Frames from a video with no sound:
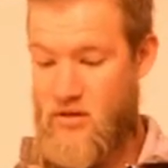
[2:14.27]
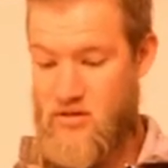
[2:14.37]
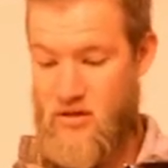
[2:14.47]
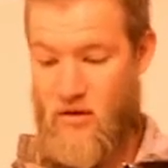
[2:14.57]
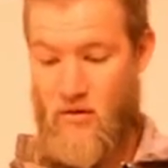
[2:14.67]

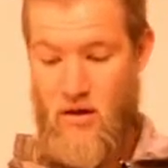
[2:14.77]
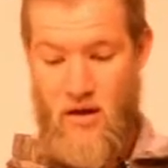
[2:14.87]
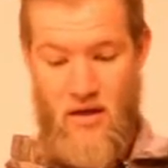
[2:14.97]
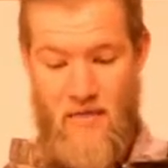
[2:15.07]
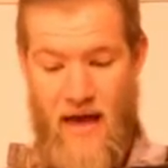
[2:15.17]
So
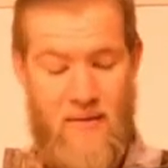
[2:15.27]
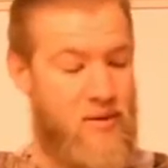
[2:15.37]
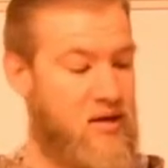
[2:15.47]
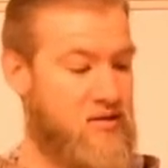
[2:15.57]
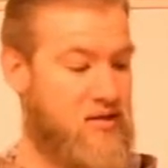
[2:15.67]
that
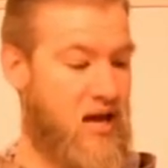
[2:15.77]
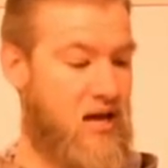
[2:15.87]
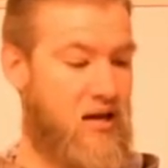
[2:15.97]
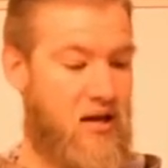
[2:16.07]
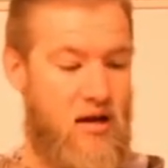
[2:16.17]
being
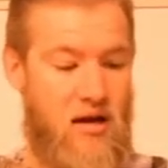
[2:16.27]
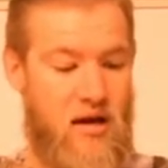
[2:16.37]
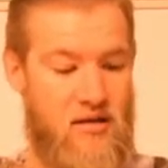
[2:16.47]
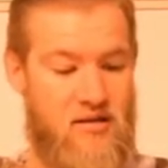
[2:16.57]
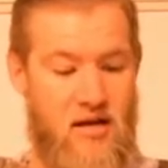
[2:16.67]
said,
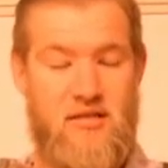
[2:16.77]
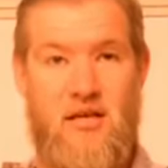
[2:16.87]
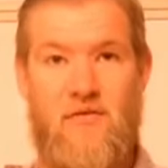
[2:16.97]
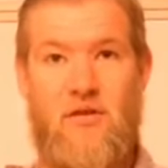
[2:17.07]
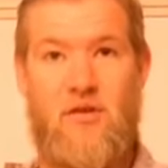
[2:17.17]
it does
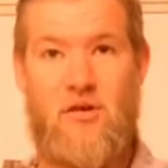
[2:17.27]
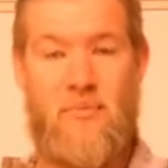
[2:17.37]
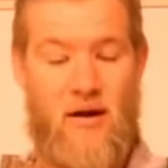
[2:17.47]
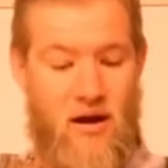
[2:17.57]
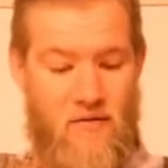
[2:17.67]
give you a little
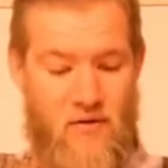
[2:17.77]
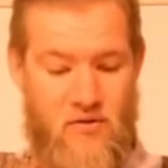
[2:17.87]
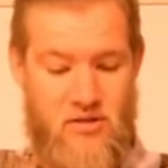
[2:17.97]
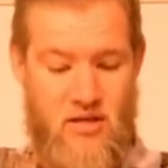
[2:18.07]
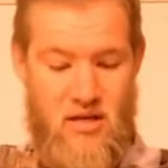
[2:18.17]
better
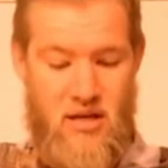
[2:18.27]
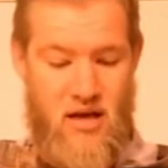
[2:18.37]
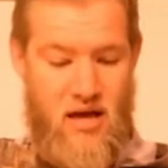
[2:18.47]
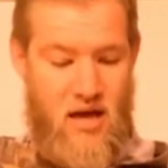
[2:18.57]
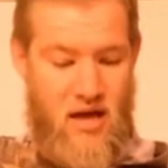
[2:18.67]

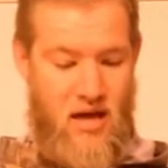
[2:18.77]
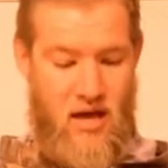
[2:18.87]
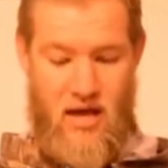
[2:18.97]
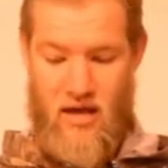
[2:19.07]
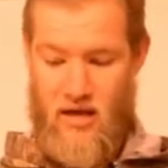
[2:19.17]
FOC,
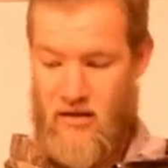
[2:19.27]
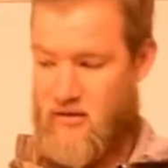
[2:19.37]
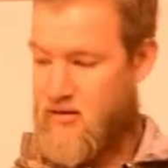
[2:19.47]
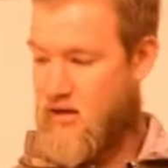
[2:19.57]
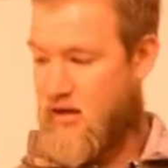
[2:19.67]

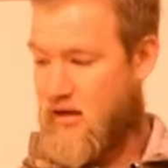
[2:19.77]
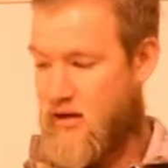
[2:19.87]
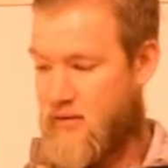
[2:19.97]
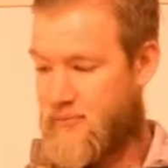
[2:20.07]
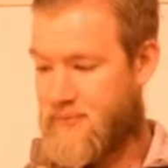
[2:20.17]
and
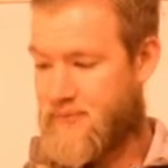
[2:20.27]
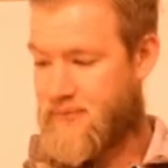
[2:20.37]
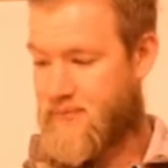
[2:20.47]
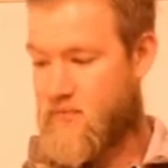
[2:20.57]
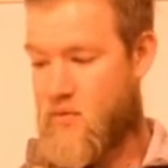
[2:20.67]

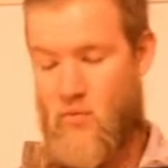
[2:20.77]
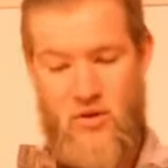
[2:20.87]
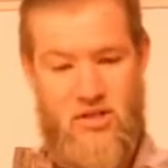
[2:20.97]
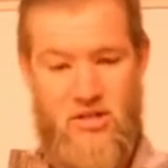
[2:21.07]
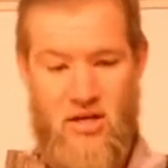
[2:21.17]

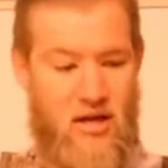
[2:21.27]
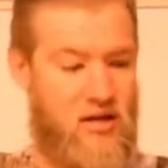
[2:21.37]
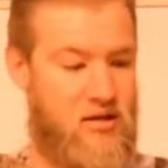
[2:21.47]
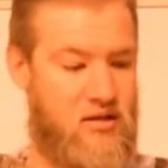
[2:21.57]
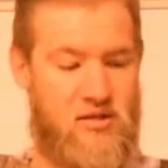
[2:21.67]
which
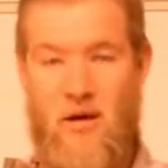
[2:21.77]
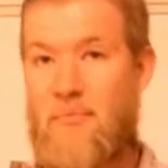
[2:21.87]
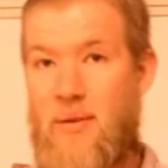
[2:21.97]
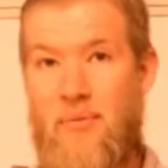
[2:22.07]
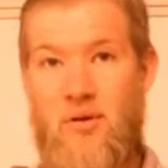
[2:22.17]

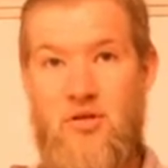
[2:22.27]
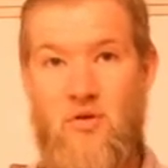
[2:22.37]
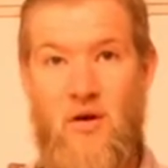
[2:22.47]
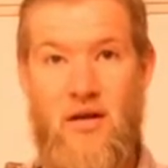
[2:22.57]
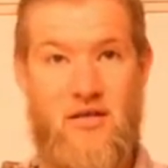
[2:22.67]
some people
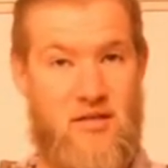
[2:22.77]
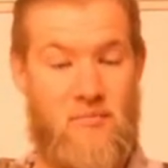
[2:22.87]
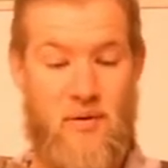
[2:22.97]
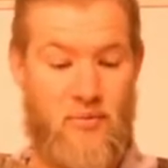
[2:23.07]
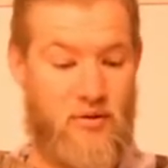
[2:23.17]
enjoy,
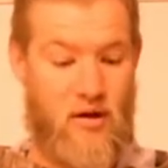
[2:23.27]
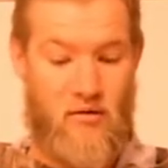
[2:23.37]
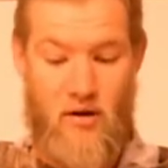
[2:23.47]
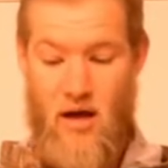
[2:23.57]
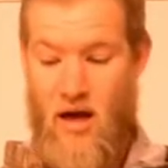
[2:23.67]
some people
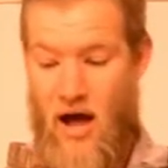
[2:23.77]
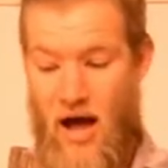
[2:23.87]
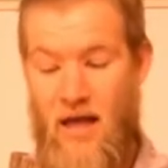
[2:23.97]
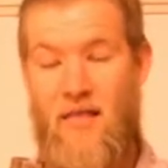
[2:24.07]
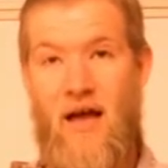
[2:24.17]
don't.
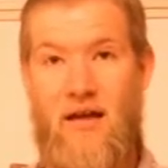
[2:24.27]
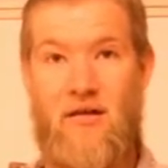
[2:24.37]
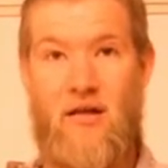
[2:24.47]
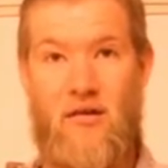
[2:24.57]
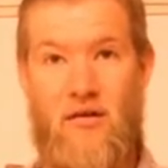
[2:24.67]
I
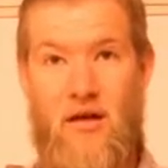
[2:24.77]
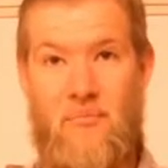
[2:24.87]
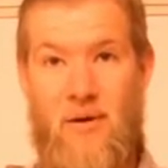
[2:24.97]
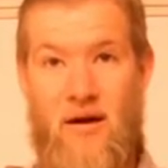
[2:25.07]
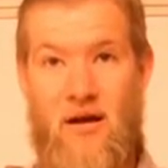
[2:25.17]
like a little
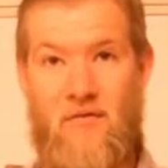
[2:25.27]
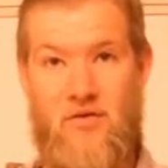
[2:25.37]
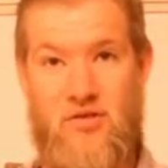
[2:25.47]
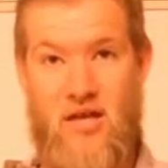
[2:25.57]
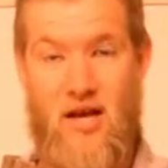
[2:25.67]
better
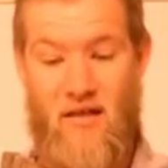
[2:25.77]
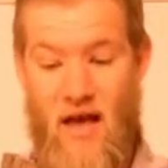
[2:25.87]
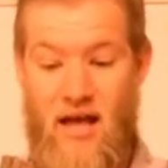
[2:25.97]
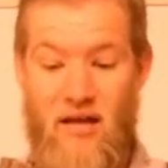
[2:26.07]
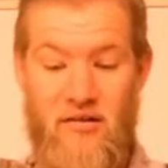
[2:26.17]
FOC, and I
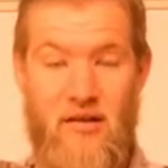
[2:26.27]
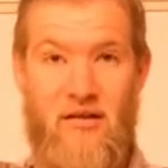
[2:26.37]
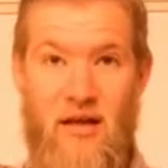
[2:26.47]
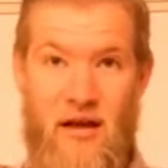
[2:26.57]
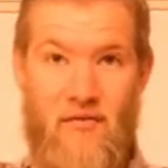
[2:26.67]
like a
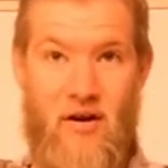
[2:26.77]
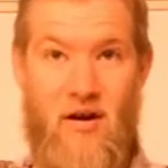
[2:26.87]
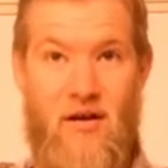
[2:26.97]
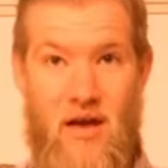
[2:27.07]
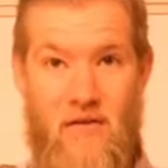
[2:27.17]
little
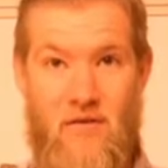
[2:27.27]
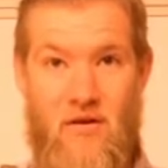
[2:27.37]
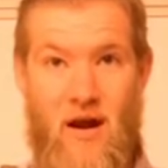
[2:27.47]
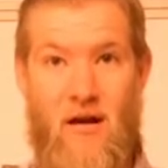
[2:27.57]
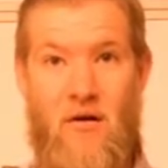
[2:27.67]

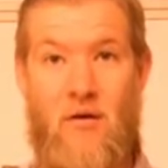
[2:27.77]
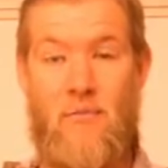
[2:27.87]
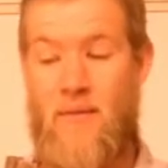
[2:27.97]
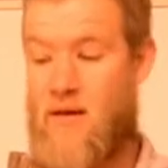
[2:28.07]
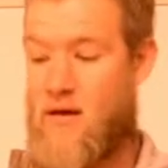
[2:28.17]
heavier arrow.